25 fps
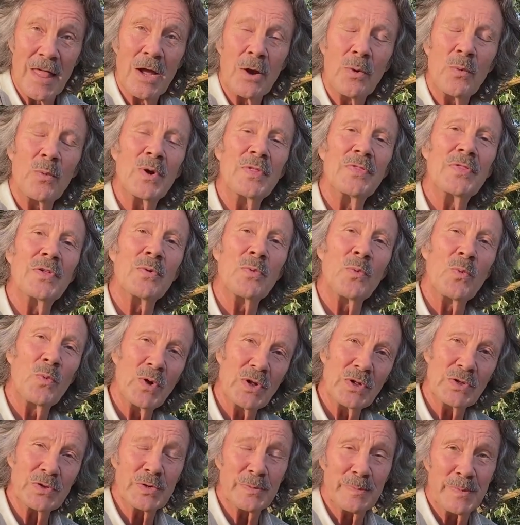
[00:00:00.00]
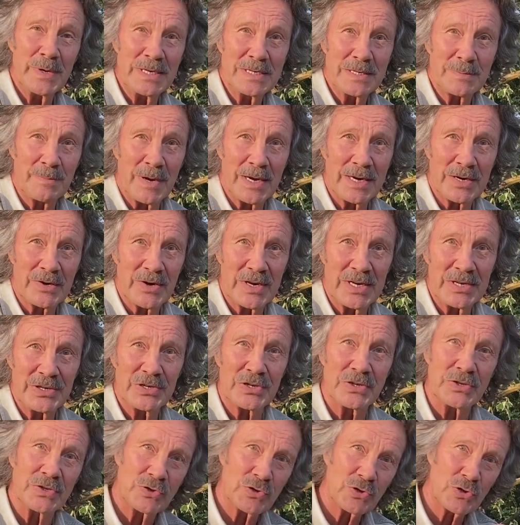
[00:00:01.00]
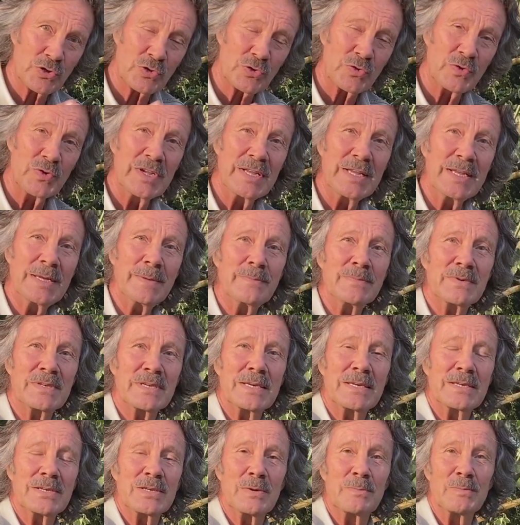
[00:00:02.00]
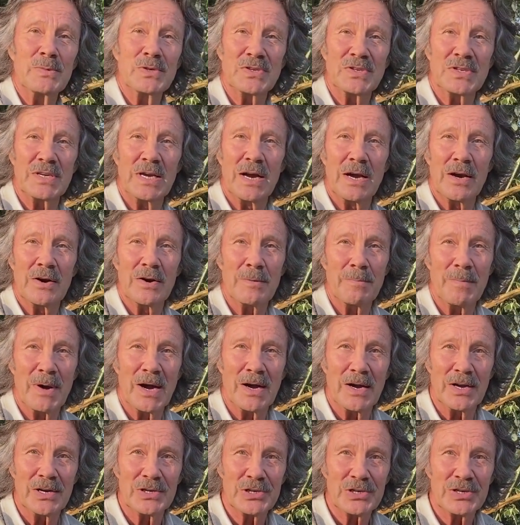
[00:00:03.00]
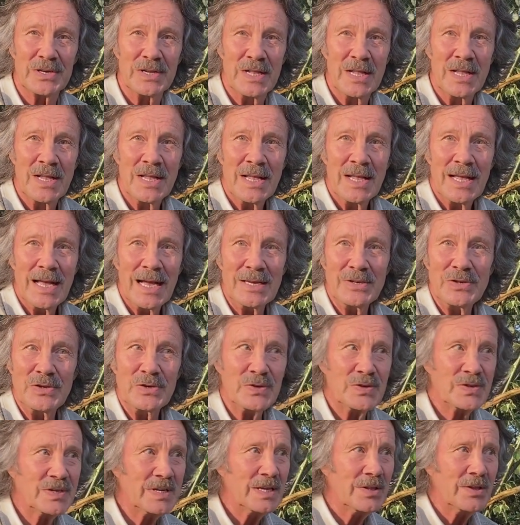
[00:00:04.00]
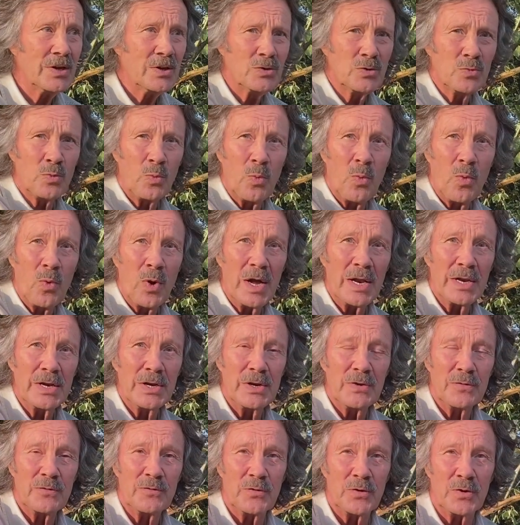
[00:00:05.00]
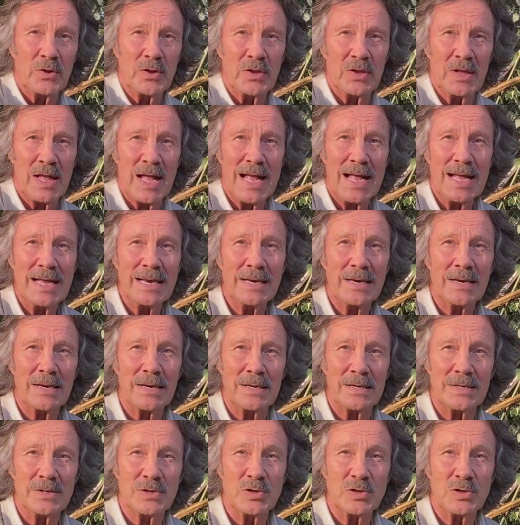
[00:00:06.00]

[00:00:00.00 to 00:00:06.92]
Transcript: when the wildebeest migration streams into Musiara Marsh, and you see those wonderful, endless,